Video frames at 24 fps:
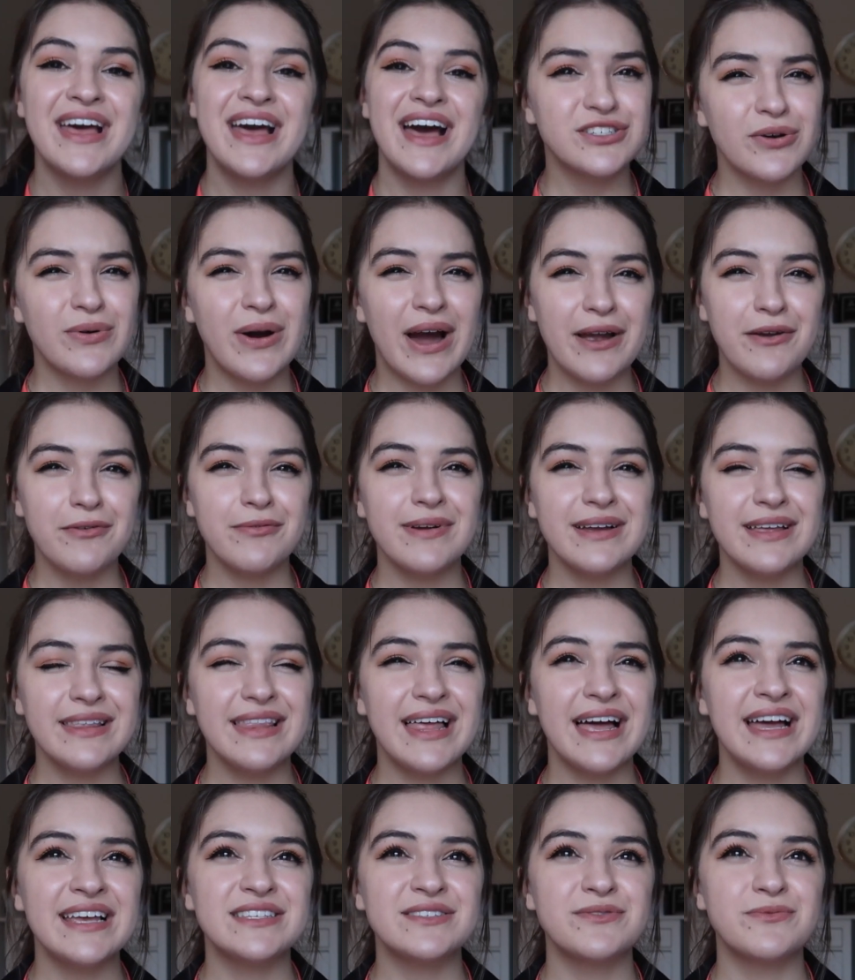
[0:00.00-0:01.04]
So I
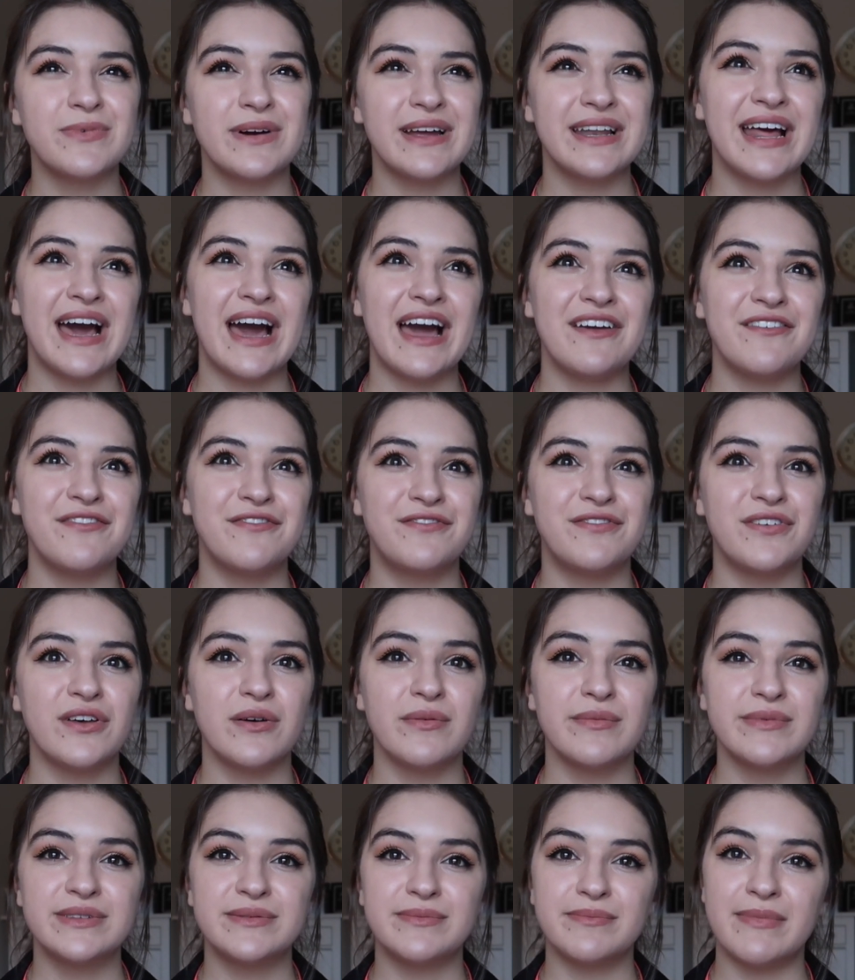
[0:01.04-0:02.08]
realized when I
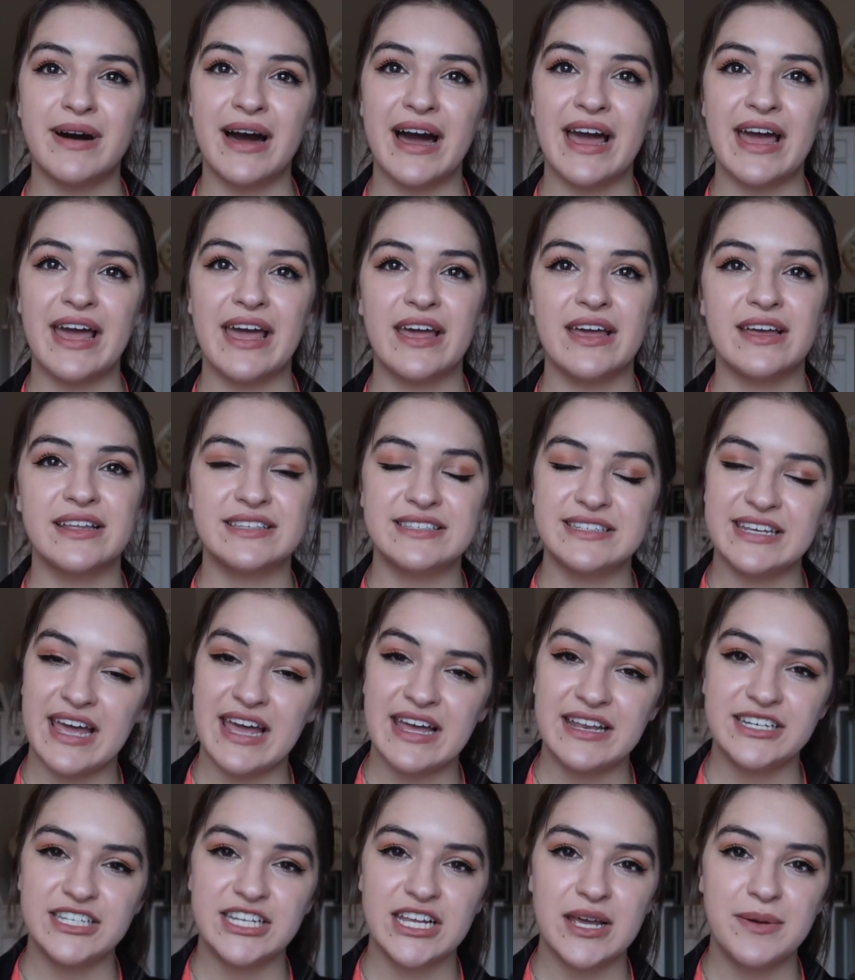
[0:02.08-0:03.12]
filmed my
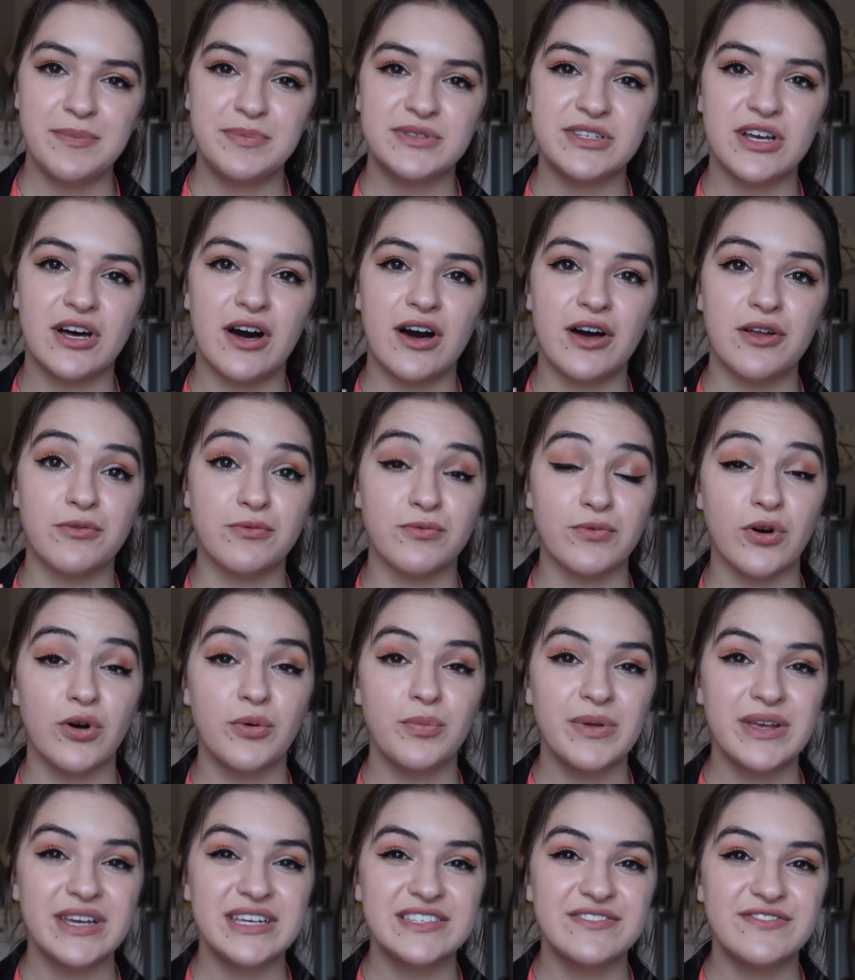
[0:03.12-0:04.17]
10 tips on
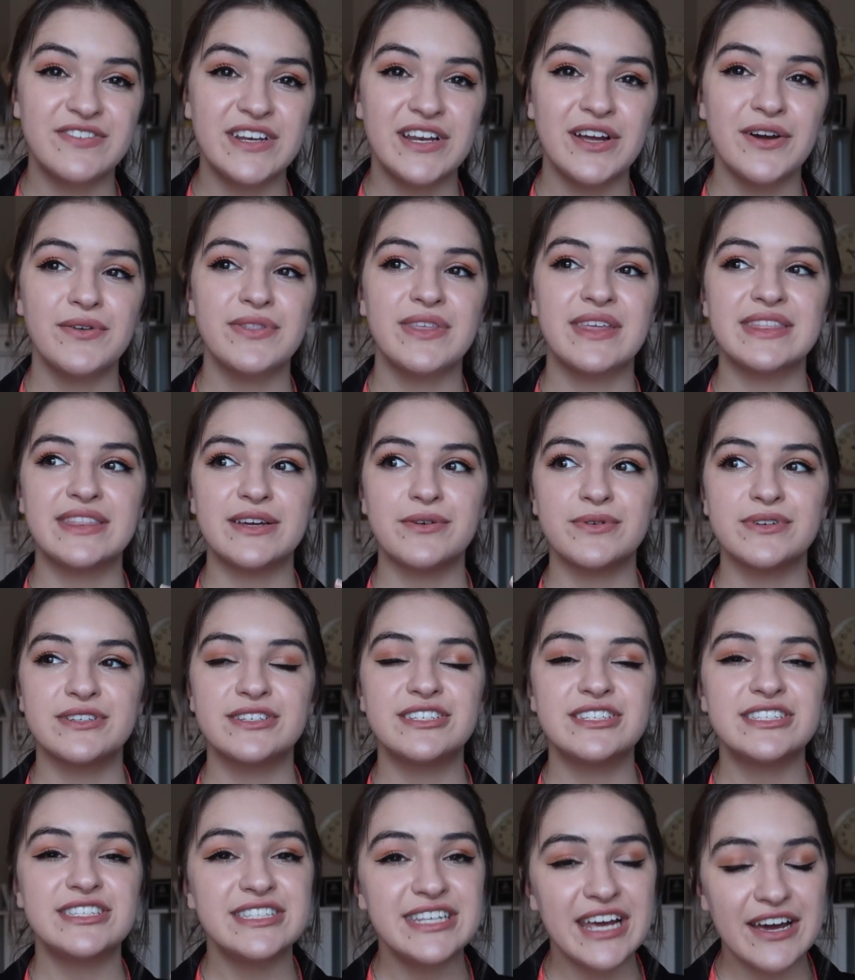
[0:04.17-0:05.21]
roleplays video that there
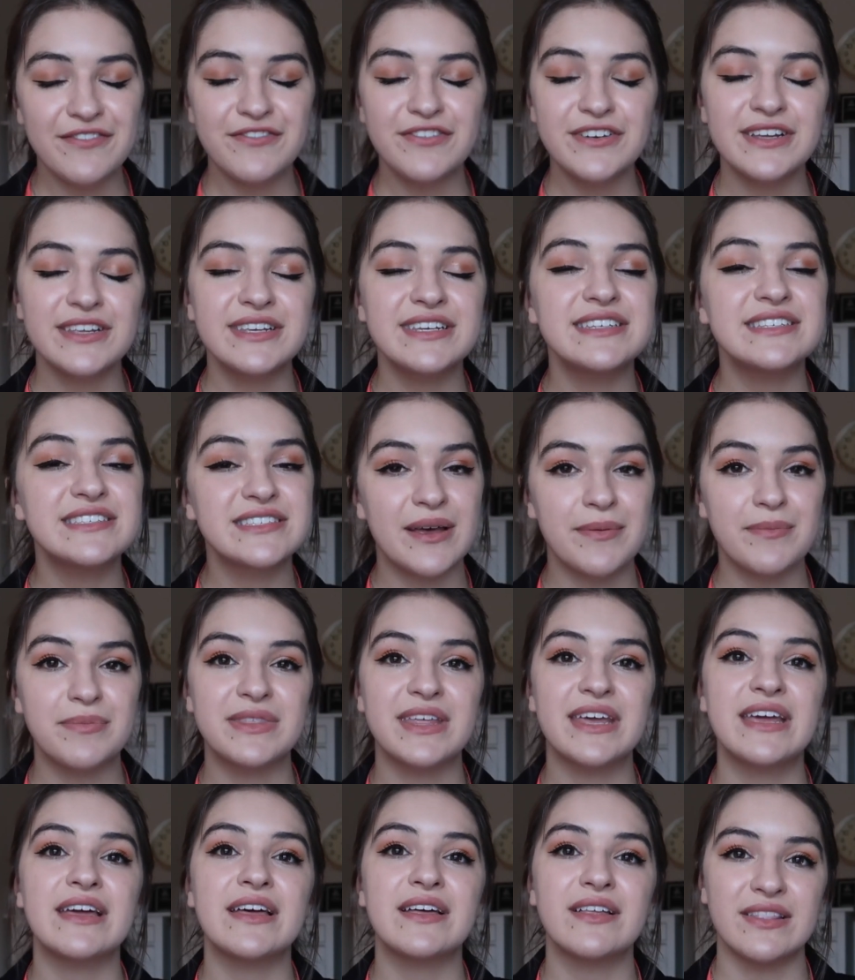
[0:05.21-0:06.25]
was definitely
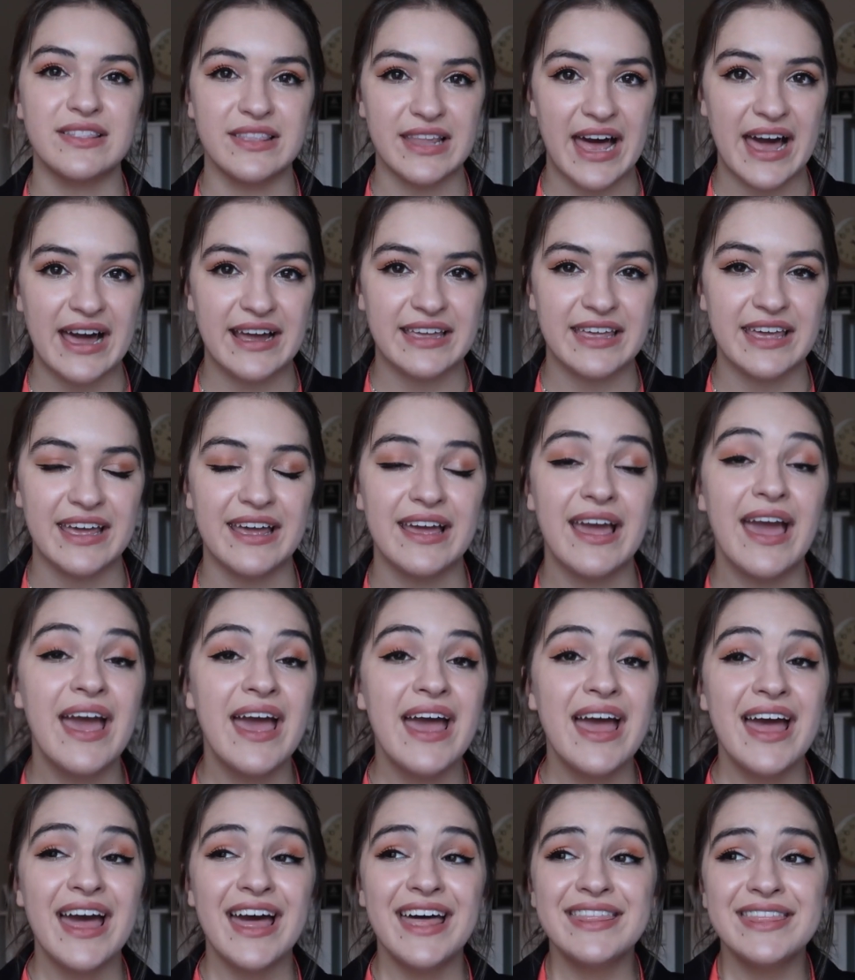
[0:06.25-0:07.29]
something lacking,
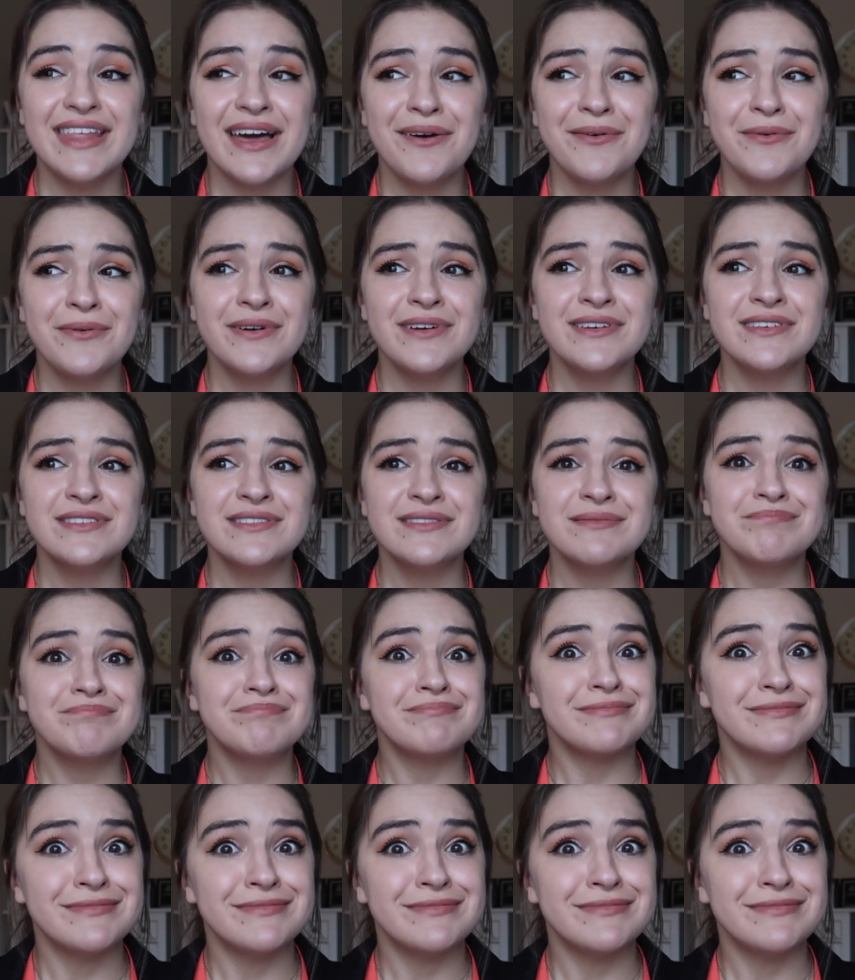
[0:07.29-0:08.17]
and that was